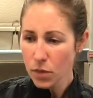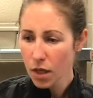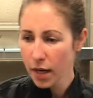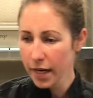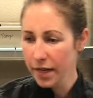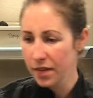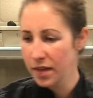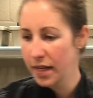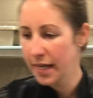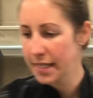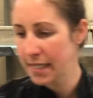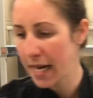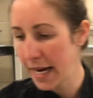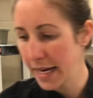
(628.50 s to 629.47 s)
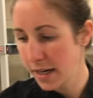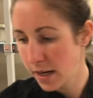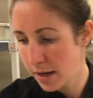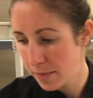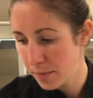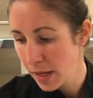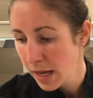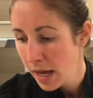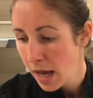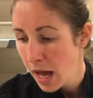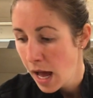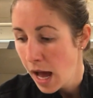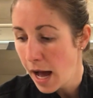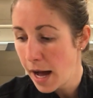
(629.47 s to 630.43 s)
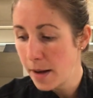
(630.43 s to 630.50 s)
All right, the next item.
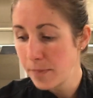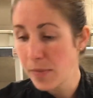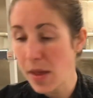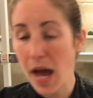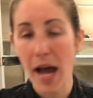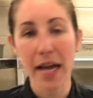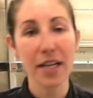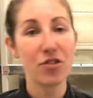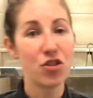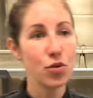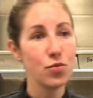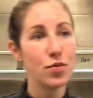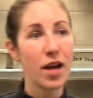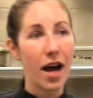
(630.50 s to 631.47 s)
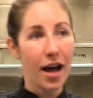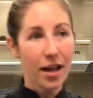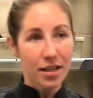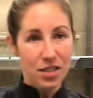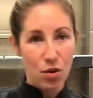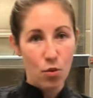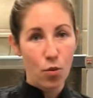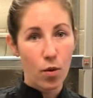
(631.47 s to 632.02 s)
I do not